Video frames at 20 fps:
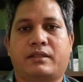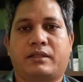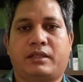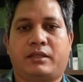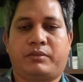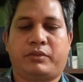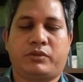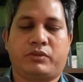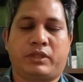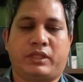
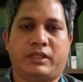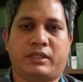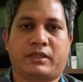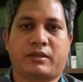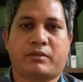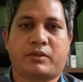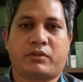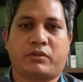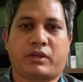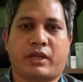If you think
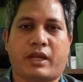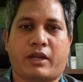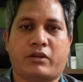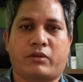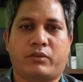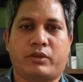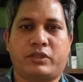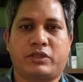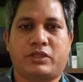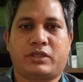about
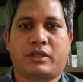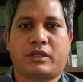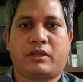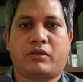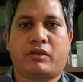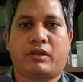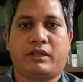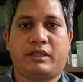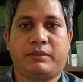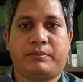Adobe Audition
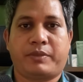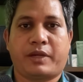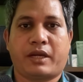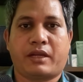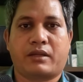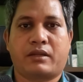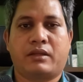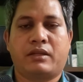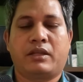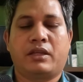or Reaper